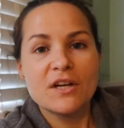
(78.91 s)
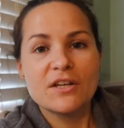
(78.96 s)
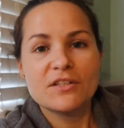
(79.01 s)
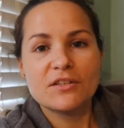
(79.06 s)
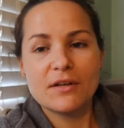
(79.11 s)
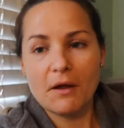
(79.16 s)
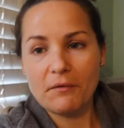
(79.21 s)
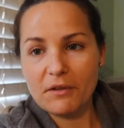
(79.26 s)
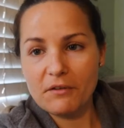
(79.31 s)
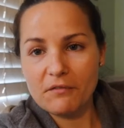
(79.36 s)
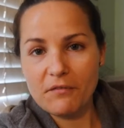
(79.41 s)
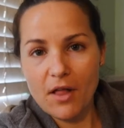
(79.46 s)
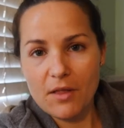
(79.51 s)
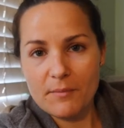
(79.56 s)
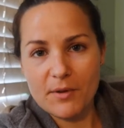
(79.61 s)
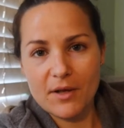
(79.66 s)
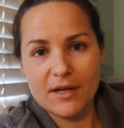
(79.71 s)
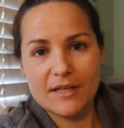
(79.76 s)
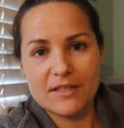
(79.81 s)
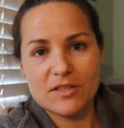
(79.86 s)
So definitely follow
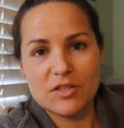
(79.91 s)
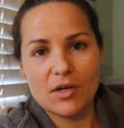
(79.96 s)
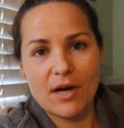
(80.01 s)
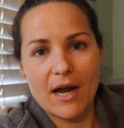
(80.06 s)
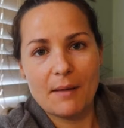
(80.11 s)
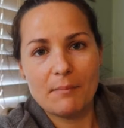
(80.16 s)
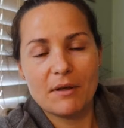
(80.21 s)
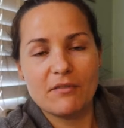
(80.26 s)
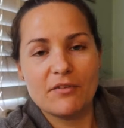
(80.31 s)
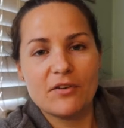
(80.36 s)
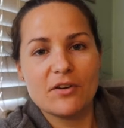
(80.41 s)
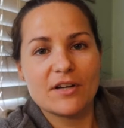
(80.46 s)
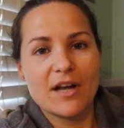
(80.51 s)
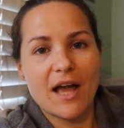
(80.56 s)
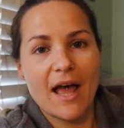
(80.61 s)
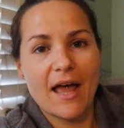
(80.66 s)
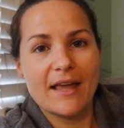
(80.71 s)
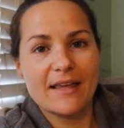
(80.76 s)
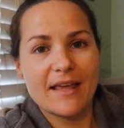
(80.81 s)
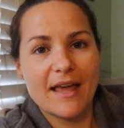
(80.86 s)
me on Instagram if you're
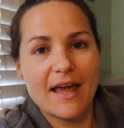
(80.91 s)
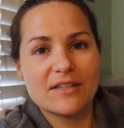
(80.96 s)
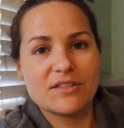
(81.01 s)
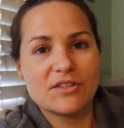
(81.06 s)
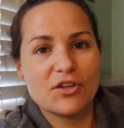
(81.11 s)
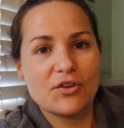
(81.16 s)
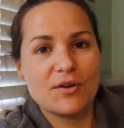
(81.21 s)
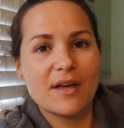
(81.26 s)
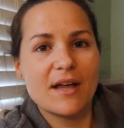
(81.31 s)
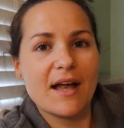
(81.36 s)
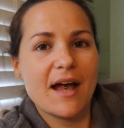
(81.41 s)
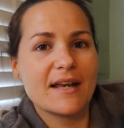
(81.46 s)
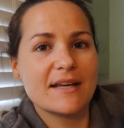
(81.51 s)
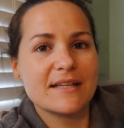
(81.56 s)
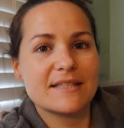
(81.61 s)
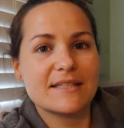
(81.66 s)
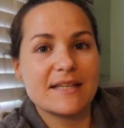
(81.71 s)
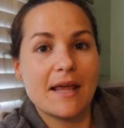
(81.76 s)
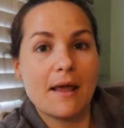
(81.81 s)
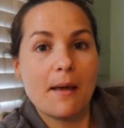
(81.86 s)
not yet, so you can kind
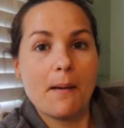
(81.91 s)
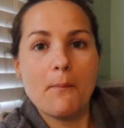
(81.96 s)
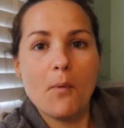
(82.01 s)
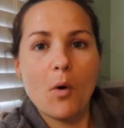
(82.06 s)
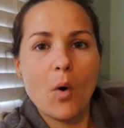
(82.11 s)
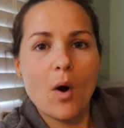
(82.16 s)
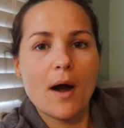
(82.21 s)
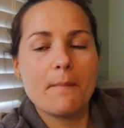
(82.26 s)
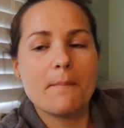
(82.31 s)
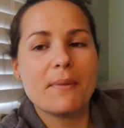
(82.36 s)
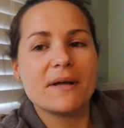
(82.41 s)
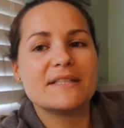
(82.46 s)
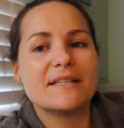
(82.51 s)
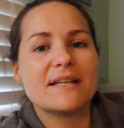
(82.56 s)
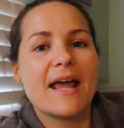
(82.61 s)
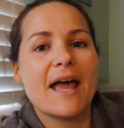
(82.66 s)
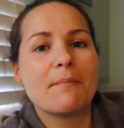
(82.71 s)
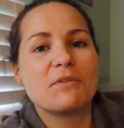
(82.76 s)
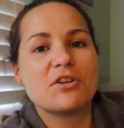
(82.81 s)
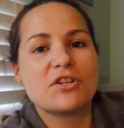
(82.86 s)
of see more. But
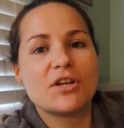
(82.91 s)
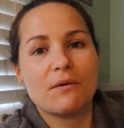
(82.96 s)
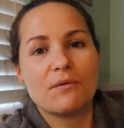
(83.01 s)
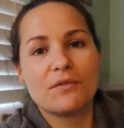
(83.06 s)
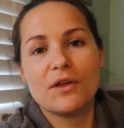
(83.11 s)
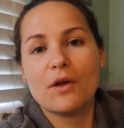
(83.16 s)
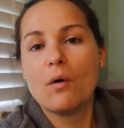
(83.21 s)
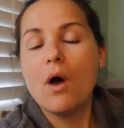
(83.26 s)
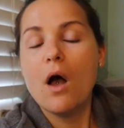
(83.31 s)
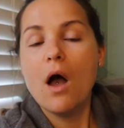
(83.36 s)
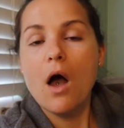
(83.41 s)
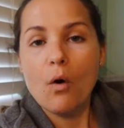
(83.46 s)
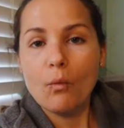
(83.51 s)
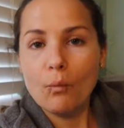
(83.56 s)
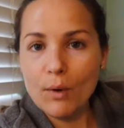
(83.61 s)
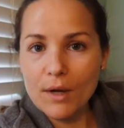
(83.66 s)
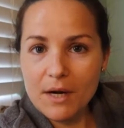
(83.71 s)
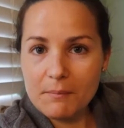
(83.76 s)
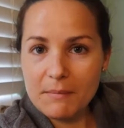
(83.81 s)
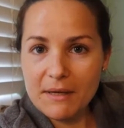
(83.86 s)
today I'm gonna share with you
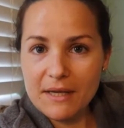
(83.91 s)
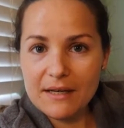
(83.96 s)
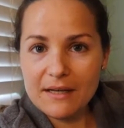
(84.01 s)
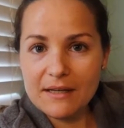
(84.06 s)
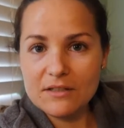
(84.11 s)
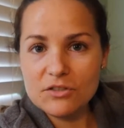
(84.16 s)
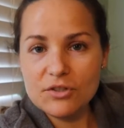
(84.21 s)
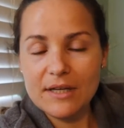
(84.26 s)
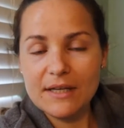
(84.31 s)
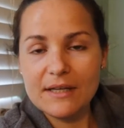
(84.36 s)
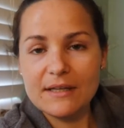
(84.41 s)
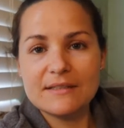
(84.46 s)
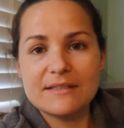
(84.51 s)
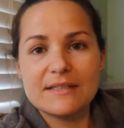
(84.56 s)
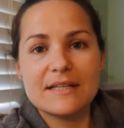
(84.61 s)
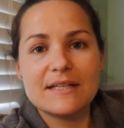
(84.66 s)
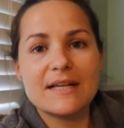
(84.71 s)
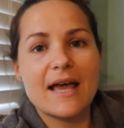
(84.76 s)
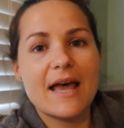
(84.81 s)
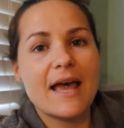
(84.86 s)
what I'm eating and drinking
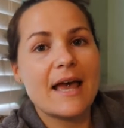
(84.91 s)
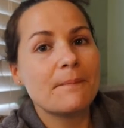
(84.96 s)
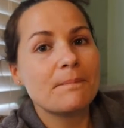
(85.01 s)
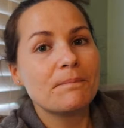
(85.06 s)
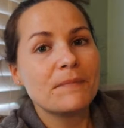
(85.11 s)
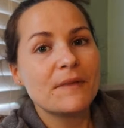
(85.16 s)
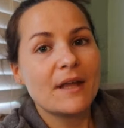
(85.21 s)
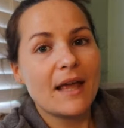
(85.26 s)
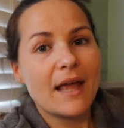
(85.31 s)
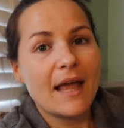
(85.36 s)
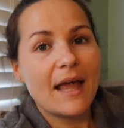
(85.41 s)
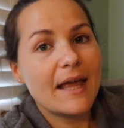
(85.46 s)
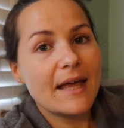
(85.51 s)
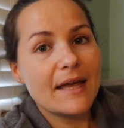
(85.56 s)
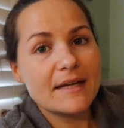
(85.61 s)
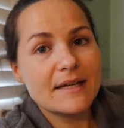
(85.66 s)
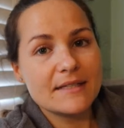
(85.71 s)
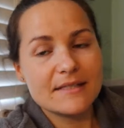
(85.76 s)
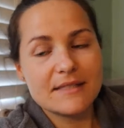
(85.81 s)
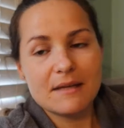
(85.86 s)
today,
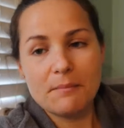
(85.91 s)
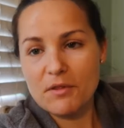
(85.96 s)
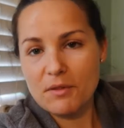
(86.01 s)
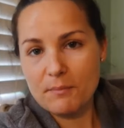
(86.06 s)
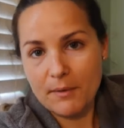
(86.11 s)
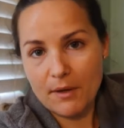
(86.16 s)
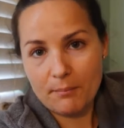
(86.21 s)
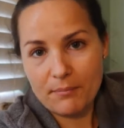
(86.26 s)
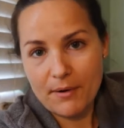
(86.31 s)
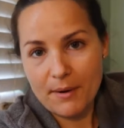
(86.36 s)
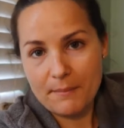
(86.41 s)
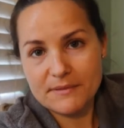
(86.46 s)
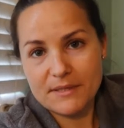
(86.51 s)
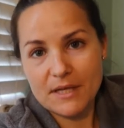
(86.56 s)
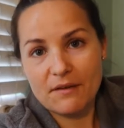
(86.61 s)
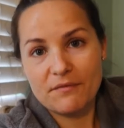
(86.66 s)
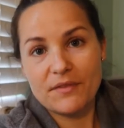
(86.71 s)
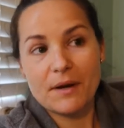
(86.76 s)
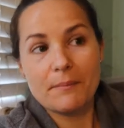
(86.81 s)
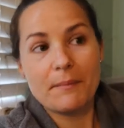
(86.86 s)
and some of the meal prep
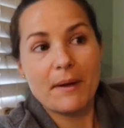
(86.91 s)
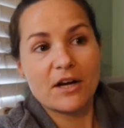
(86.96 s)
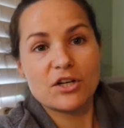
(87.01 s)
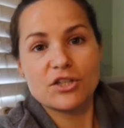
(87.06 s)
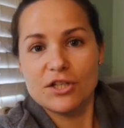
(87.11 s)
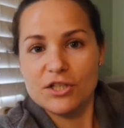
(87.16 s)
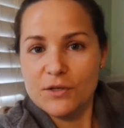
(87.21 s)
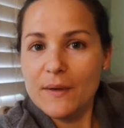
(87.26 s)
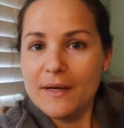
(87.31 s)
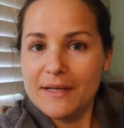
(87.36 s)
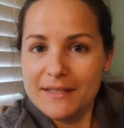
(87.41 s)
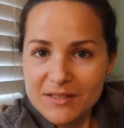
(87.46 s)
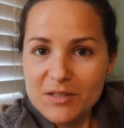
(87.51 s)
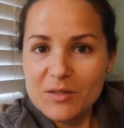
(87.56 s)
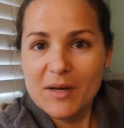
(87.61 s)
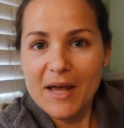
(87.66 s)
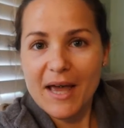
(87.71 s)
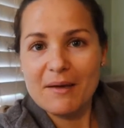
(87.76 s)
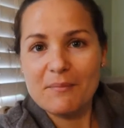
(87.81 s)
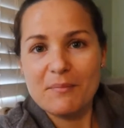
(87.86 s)
stuff that I'm actually doing
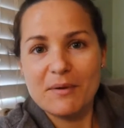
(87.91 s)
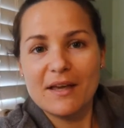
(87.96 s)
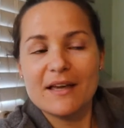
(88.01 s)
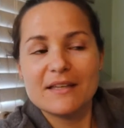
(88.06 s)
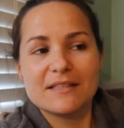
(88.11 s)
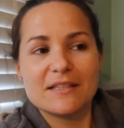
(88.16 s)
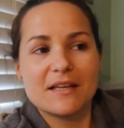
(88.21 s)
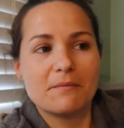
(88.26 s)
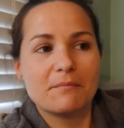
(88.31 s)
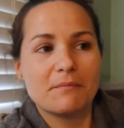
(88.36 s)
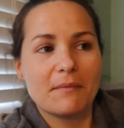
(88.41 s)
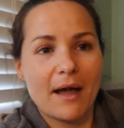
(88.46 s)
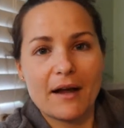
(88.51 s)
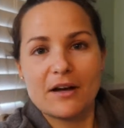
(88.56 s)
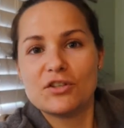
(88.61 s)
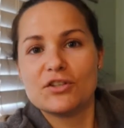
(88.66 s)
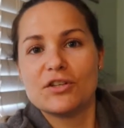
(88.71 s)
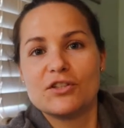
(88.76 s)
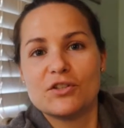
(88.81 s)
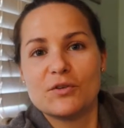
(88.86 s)
today, because I'm
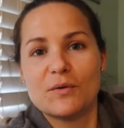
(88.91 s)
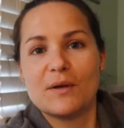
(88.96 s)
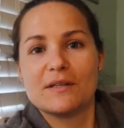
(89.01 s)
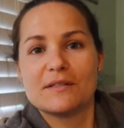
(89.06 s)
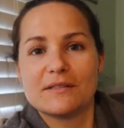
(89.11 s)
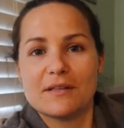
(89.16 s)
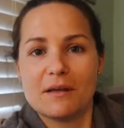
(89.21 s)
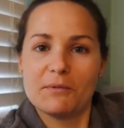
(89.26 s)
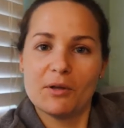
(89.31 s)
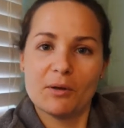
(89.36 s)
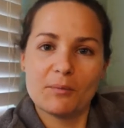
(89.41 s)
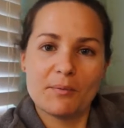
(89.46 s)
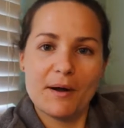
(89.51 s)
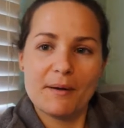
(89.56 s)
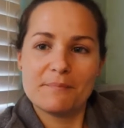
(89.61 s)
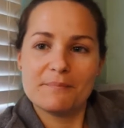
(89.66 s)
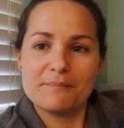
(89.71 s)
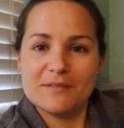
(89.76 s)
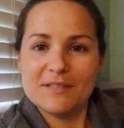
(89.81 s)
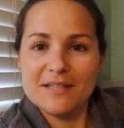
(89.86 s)
actually doing some meal
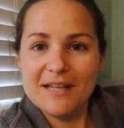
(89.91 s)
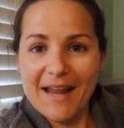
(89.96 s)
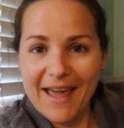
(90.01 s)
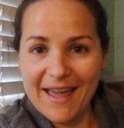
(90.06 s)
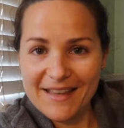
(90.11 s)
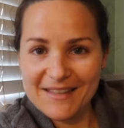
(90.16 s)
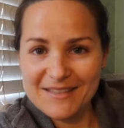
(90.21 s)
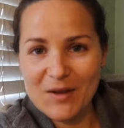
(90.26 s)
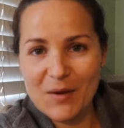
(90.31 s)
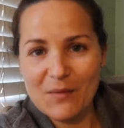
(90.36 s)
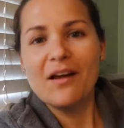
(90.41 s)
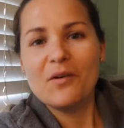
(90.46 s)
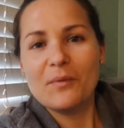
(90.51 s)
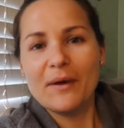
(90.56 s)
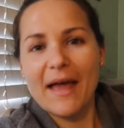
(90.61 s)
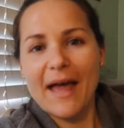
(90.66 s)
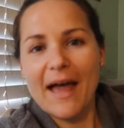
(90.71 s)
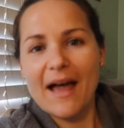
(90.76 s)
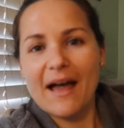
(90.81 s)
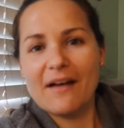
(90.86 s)
prep today. So
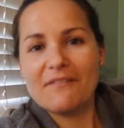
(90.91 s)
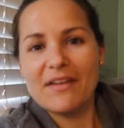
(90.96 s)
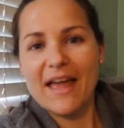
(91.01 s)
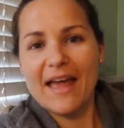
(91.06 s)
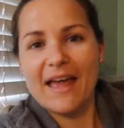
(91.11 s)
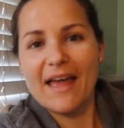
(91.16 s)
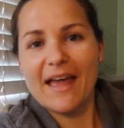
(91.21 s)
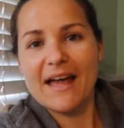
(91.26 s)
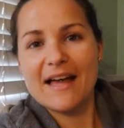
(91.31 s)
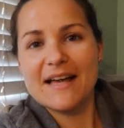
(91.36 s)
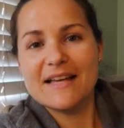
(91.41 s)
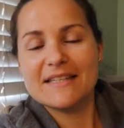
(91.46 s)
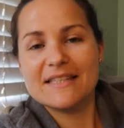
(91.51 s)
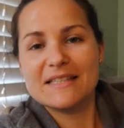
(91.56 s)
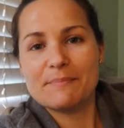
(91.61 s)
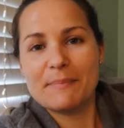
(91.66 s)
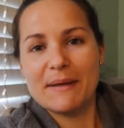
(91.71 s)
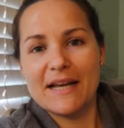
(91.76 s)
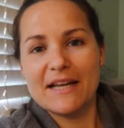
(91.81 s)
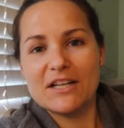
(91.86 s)
we have a
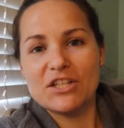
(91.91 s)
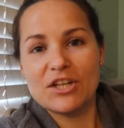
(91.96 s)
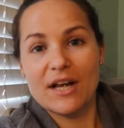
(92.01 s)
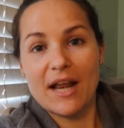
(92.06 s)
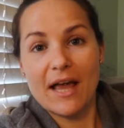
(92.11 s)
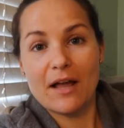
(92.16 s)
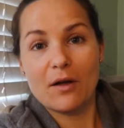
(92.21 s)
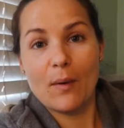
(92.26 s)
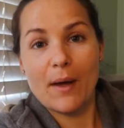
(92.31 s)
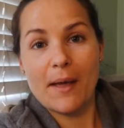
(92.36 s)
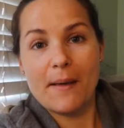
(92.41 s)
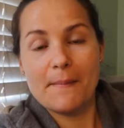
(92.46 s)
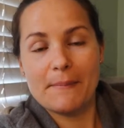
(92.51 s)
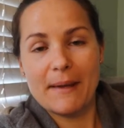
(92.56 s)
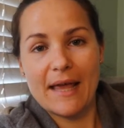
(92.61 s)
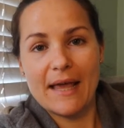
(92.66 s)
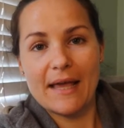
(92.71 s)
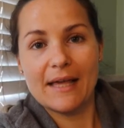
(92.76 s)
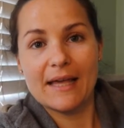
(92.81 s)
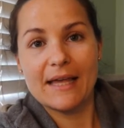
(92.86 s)
spinach and egg white
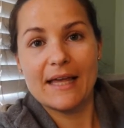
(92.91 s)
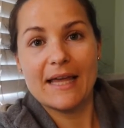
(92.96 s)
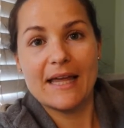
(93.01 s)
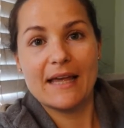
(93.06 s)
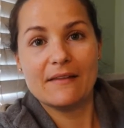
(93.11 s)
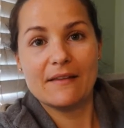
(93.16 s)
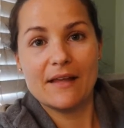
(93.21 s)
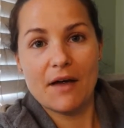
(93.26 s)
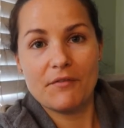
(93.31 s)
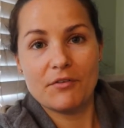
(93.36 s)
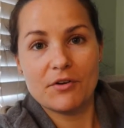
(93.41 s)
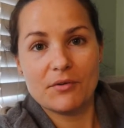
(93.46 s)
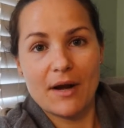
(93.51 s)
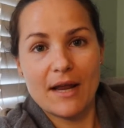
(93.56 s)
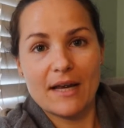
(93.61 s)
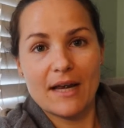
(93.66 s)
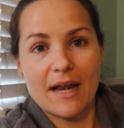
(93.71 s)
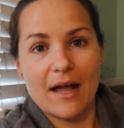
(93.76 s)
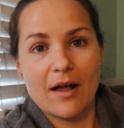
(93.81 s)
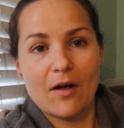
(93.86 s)
bake in the oven
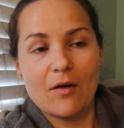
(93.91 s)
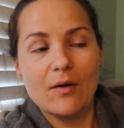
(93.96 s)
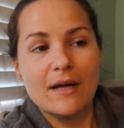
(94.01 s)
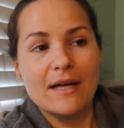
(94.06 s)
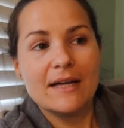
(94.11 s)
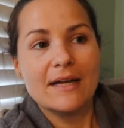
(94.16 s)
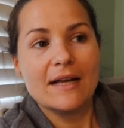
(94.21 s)
right now.